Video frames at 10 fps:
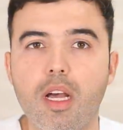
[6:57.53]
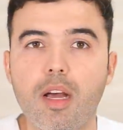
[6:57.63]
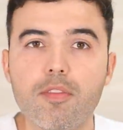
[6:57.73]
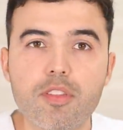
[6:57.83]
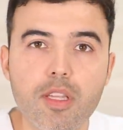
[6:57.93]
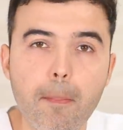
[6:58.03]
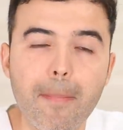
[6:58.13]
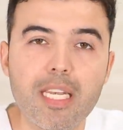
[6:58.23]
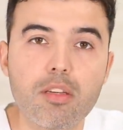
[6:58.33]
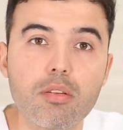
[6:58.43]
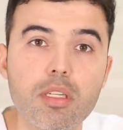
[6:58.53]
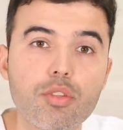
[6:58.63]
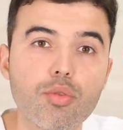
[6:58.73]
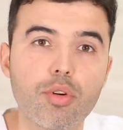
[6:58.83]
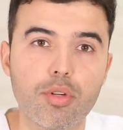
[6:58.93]
of some mental
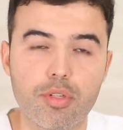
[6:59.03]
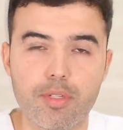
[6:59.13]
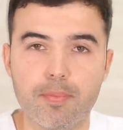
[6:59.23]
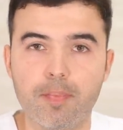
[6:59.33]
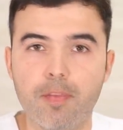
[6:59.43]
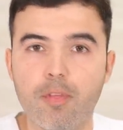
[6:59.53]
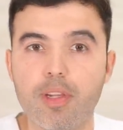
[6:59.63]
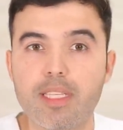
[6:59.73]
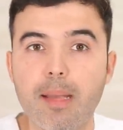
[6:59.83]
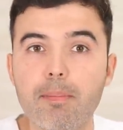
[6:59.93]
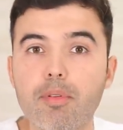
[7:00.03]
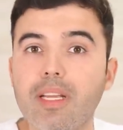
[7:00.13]
disorders. For example,